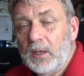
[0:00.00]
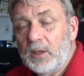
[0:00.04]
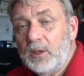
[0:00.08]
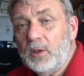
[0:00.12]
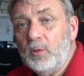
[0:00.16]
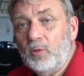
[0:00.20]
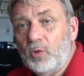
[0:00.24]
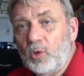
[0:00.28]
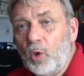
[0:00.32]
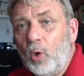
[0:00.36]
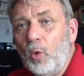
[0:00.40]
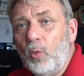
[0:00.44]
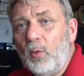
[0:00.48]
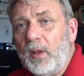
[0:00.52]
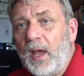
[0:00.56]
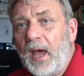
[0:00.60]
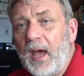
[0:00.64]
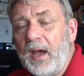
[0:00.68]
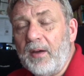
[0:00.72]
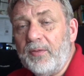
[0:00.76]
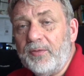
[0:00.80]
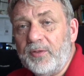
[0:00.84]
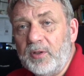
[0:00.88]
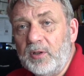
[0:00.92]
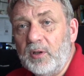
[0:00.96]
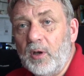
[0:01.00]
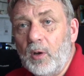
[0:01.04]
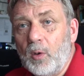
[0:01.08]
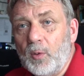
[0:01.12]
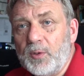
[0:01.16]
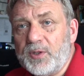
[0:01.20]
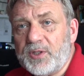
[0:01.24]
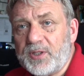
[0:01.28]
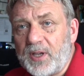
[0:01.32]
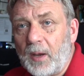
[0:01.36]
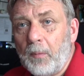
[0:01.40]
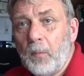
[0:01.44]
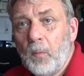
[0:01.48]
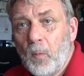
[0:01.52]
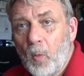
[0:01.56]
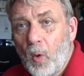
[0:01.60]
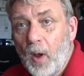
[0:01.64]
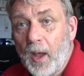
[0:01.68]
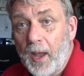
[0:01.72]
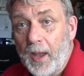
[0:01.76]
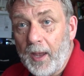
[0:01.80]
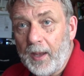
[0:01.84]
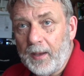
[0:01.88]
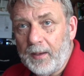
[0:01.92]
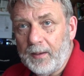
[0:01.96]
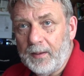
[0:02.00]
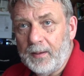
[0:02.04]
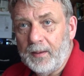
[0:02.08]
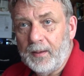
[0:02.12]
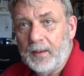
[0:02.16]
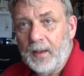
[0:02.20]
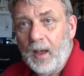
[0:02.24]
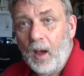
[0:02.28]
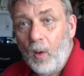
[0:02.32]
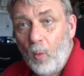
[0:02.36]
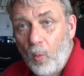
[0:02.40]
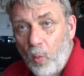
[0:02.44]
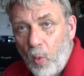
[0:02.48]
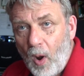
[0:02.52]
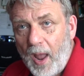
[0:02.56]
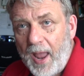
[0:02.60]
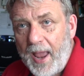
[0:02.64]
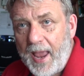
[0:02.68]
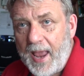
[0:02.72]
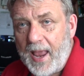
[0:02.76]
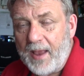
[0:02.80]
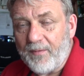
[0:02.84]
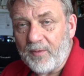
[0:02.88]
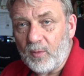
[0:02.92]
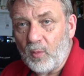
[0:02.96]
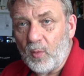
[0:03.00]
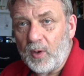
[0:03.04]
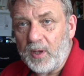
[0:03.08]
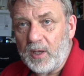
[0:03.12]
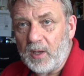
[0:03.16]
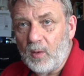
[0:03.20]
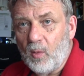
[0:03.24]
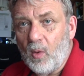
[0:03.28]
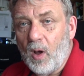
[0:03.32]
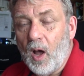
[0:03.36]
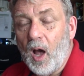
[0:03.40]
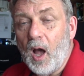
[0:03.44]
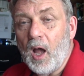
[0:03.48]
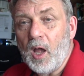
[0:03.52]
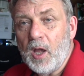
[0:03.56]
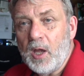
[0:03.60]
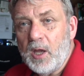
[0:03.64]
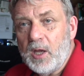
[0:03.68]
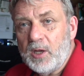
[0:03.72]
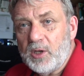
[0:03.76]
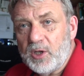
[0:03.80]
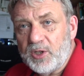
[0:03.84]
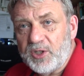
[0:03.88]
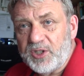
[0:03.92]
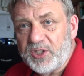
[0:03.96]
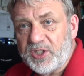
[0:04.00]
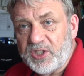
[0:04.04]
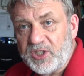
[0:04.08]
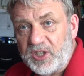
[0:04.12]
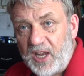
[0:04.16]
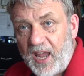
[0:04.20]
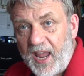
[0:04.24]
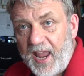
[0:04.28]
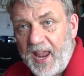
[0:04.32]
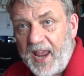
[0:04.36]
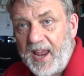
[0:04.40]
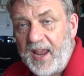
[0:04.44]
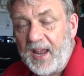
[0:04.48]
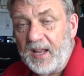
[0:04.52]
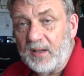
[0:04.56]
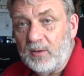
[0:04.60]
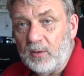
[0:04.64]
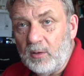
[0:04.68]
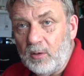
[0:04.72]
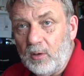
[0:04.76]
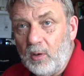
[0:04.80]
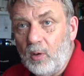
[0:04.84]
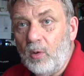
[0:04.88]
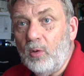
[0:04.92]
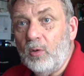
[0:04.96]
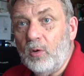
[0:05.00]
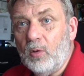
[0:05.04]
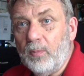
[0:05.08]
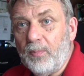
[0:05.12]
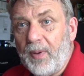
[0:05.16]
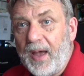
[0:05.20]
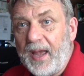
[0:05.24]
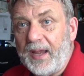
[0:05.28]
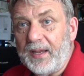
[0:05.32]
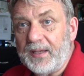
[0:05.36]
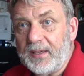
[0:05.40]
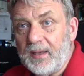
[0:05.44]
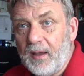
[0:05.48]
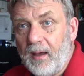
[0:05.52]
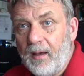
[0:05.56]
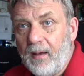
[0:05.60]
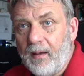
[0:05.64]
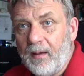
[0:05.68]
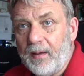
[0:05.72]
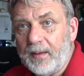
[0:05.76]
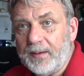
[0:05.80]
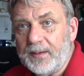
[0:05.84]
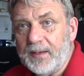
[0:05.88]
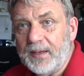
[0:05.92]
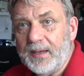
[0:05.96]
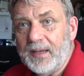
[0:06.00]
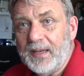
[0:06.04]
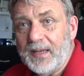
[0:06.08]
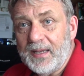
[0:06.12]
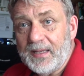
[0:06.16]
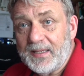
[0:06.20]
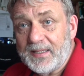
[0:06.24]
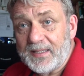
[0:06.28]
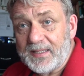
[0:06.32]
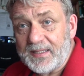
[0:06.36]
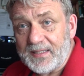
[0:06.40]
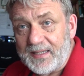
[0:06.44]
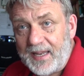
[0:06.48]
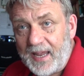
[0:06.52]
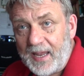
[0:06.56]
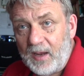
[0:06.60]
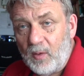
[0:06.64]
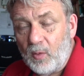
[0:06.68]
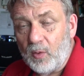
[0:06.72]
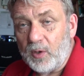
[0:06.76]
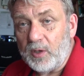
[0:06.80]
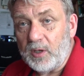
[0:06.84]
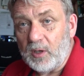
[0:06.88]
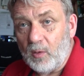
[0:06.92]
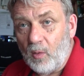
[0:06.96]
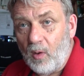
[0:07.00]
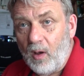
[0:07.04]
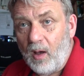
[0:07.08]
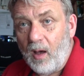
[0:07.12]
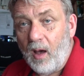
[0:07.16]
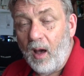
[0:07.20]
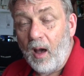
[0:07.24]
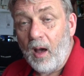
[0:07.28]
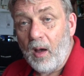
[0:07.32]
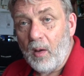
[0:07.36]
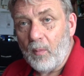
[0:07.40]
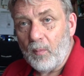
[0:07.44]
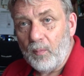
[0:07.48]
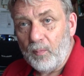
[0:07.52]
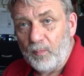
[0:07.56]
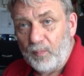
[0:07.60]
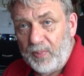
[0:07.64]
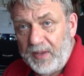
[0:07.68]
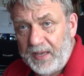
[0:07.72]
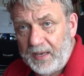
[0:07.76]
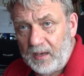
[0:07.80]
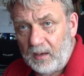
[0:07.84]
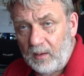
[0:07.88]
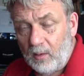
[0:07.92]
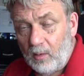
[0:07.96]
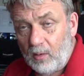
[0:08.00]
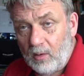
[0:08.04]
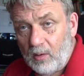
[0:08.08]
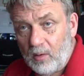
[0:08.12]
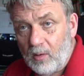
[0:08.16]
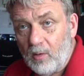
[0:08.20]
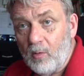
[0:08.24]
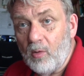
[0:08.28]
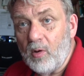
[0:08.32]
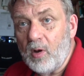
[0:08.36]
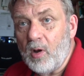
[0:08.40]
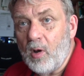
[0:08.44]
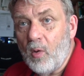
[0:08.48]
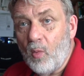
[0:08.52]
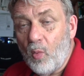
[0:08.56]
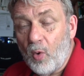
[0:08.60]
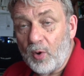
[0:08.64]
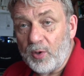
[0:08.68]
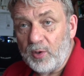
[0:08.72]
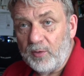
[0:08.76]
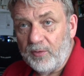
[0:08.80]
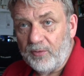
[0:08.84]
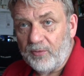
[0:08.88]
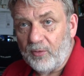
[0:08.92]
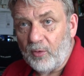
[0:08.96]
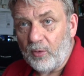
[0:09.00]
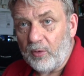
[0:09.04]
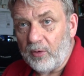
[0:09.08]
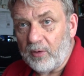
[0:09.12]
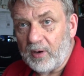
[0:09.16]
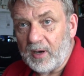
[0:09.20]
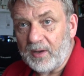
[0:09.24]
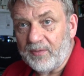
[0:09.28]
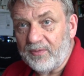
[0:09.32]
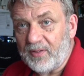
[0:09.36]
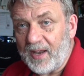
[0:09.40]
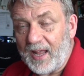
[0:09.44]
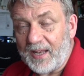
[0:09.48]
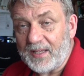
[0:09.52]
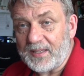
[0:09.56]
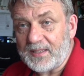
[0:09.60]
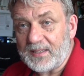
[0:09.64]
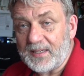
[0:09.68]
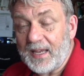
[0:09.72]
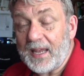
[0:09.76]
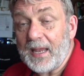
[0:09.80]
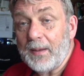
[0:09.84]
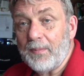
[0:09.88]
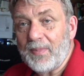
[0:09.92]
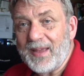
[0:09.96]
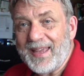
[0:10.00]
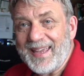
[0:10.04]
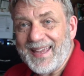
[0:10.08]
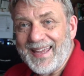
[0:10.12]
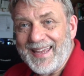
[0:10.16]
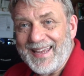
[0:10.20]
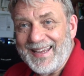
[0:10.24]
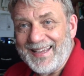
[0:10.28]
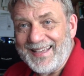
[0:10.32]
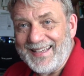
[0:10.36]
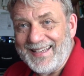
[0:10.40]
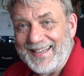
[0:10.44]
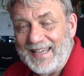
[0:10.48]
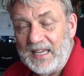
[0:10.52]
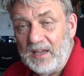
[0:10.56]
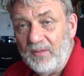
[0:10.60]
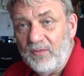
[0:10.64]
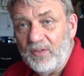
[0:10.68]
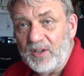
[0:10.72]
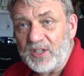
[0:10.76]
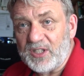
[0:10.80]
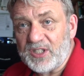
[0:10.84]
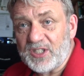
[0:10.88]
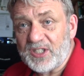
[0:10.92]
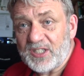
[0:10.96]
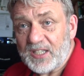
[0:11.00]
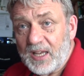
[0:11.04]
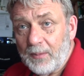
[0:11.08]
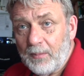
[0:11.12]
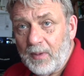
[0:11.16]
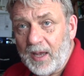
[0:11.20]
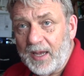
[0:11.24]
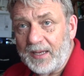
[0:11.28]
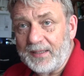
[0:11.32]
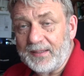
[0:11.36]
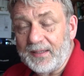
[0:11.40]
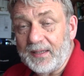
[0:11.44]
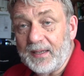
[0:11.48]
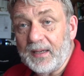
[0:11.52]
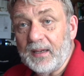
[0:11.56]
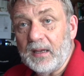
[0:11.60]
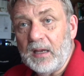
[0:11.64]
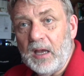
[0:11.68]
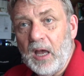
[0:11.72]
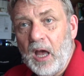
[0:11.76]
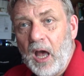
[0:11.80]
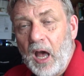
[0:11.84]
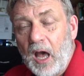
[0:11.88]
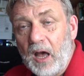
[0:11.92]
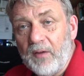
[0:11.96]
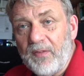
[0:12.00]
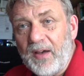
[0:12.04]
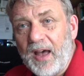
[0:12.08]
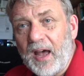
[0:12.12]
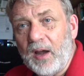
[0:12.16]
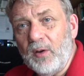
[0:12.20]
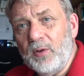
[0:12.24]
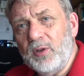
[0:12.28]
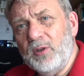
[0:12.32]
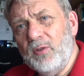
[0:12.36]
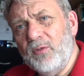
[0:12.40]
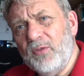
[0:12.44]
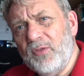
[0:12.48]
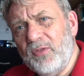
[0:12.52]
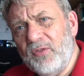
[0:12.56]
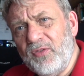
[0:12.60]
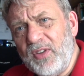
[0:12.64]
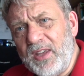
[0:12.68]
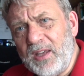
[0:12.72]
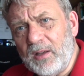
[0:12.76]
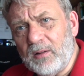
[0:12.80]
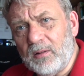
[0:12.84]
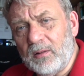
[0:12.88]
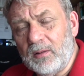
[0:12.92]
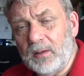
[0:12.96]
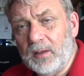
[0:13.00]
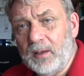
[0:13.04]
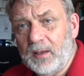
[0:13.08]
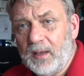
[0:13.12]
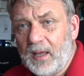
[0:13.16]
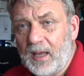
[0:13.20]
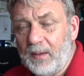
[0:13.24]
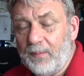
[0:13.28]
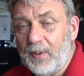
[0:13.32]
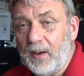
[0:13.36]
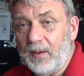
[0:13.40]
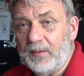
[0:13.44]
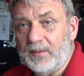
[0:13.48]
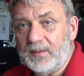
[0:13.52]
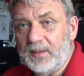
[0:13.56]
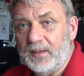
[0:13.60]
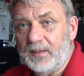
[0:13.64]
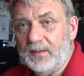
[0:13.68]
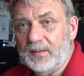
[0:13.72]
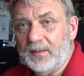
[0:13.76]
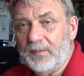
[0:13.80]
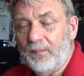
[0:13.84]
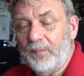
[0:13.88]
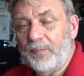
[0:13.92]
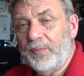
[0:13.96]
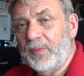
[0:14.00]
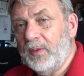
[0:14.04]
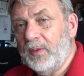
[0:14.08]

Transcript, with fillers: you don't have to go somewhere away from where you are. Just stay in your local backyard. Stay where you are. Be local when you photograph landscape. Give us some idea of how you feel about it.